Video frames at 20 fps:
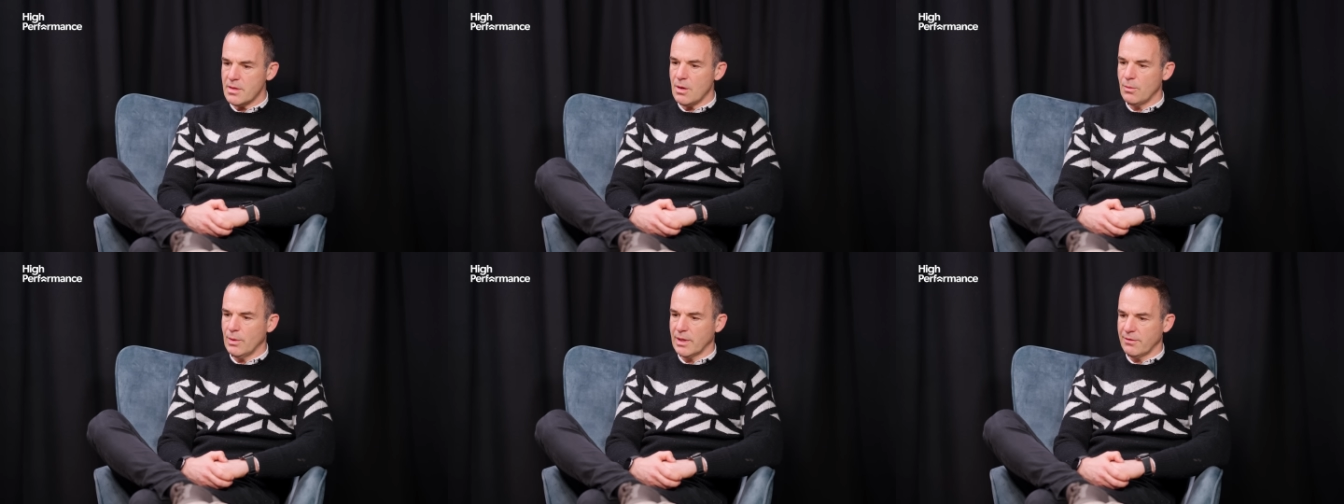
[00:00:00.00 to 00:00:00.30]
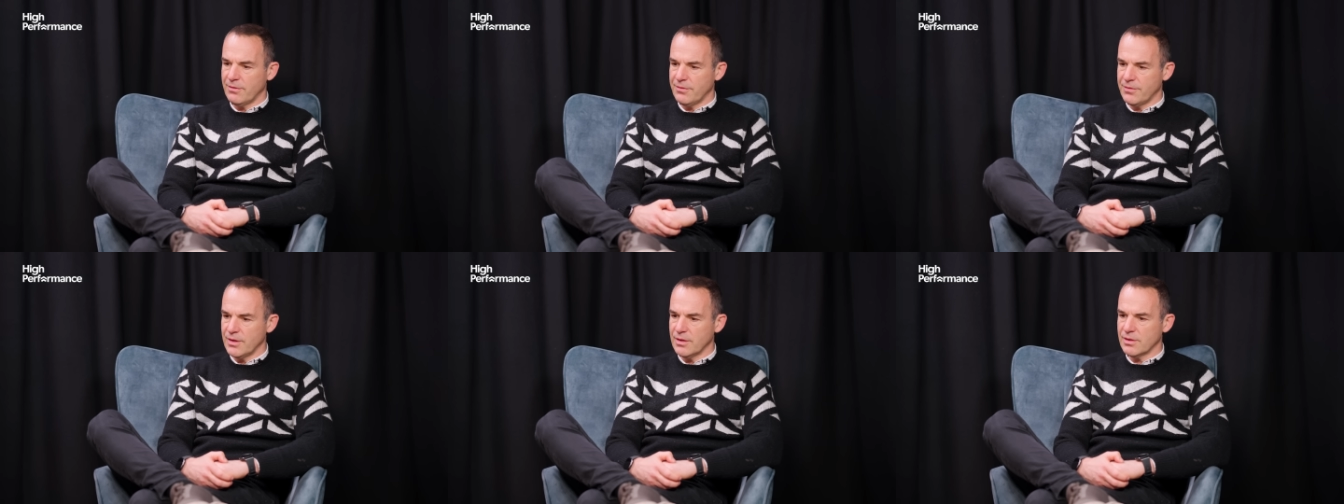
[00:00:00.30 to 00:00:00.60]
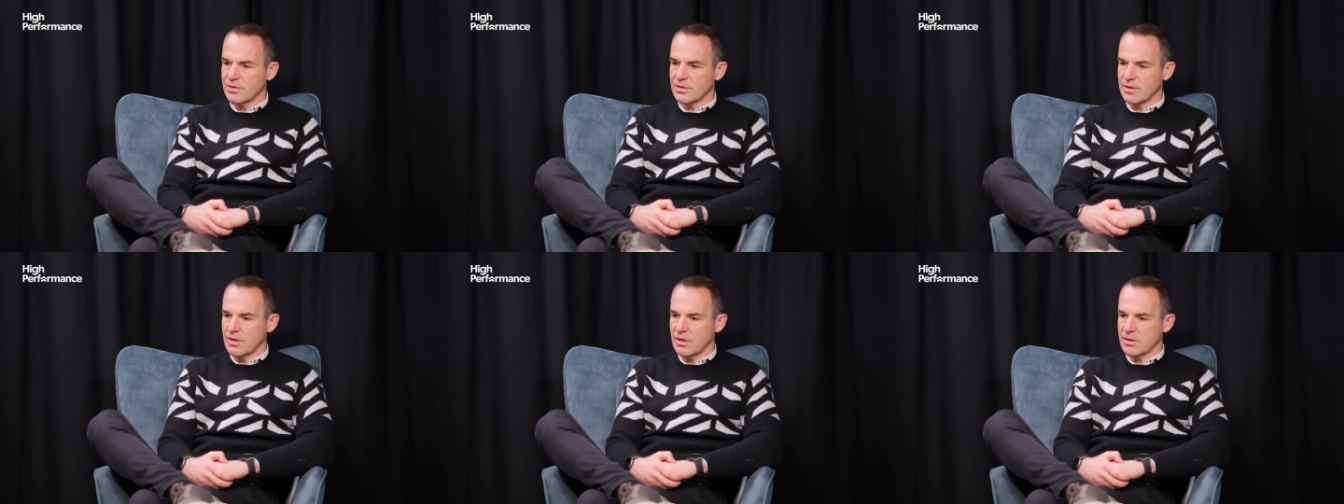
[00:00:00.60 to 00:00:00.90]
When I
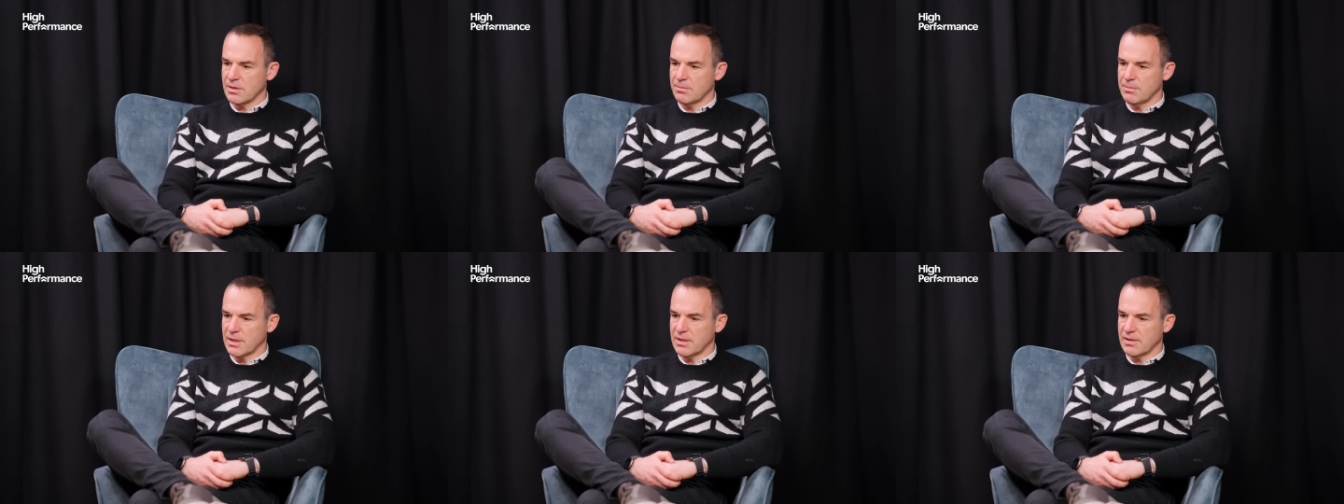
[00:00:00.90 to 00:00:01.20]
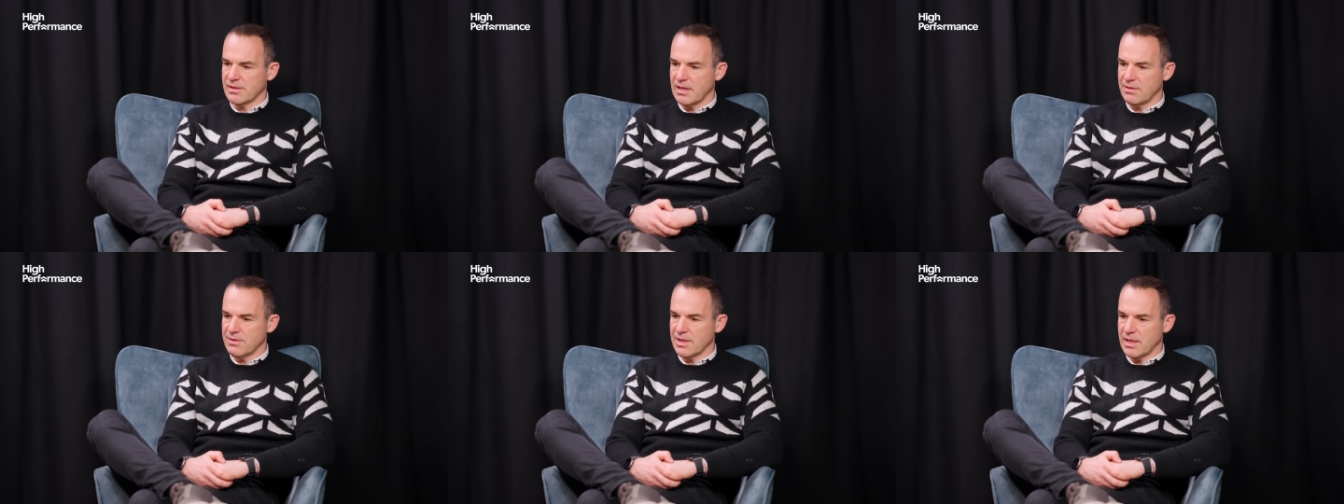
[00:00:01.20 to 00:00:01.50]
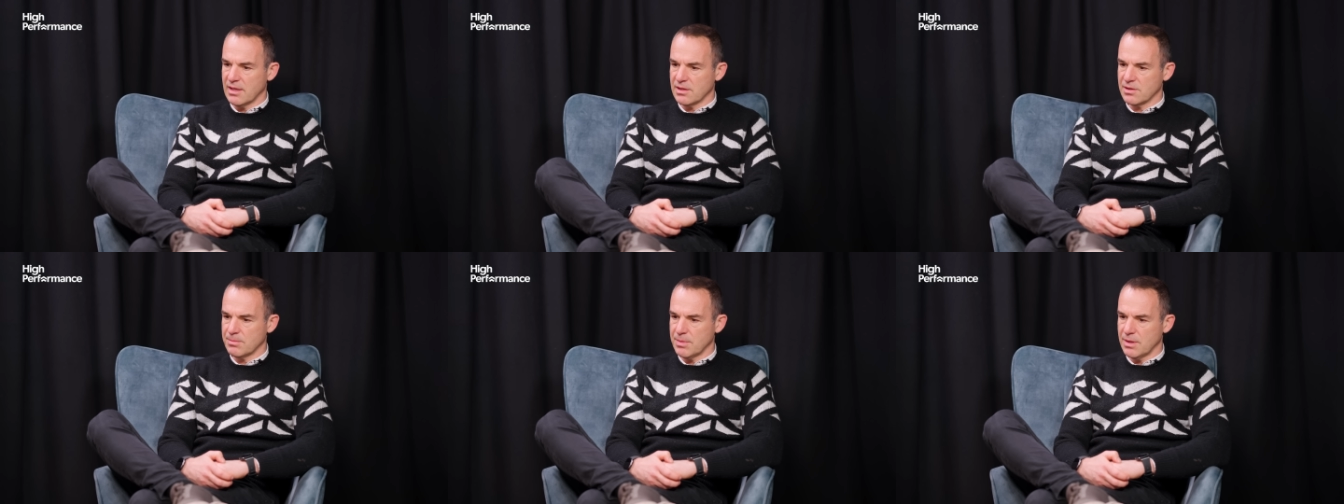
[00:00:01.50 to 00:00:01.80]
first started Money Saving
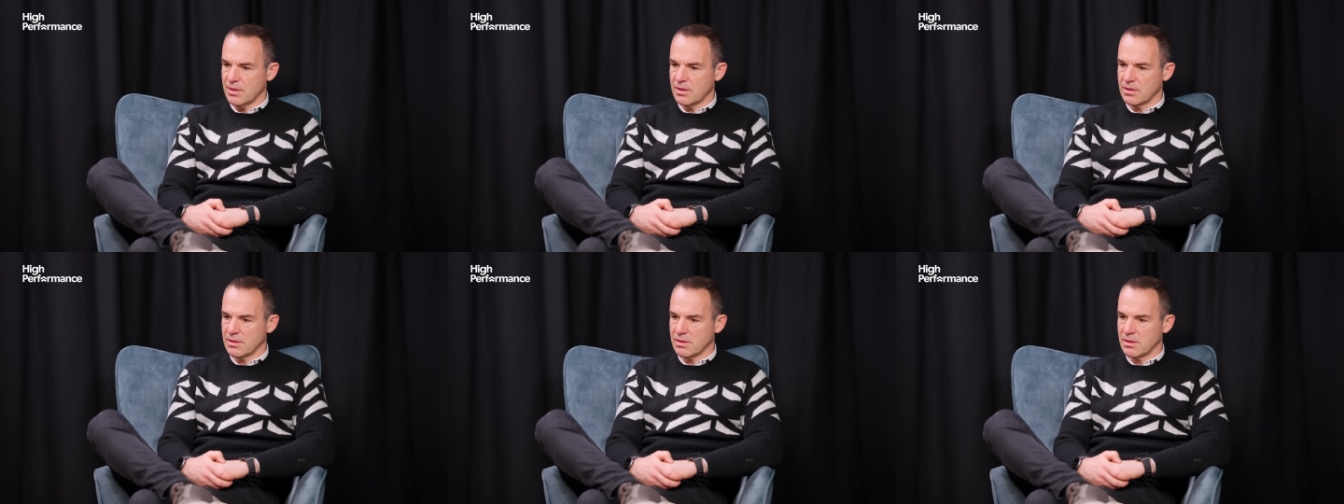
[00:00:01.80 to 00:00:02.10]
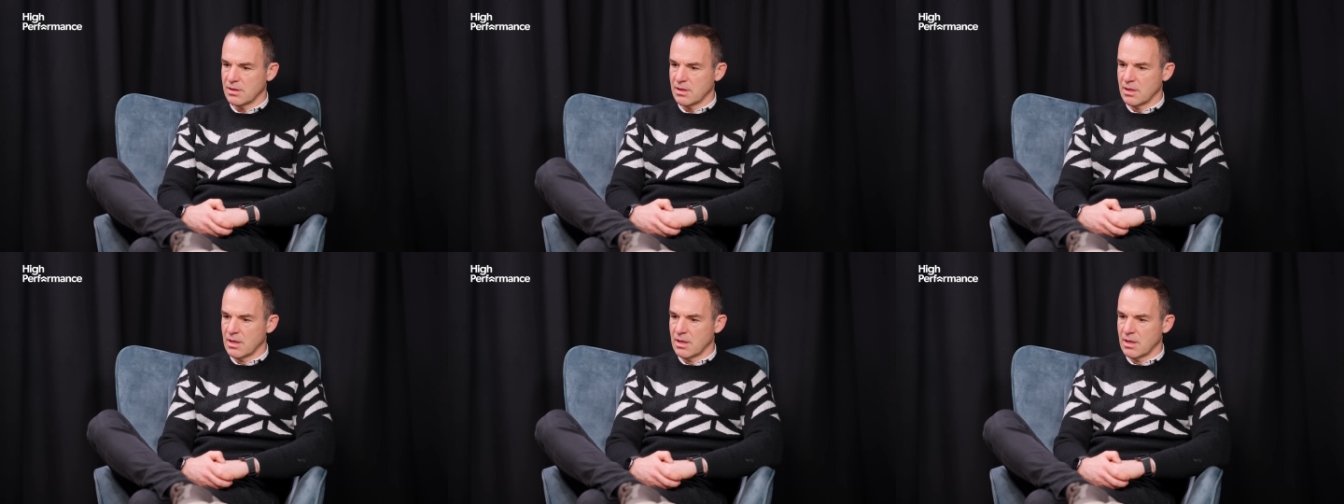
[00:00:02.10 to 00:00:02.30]
Expert,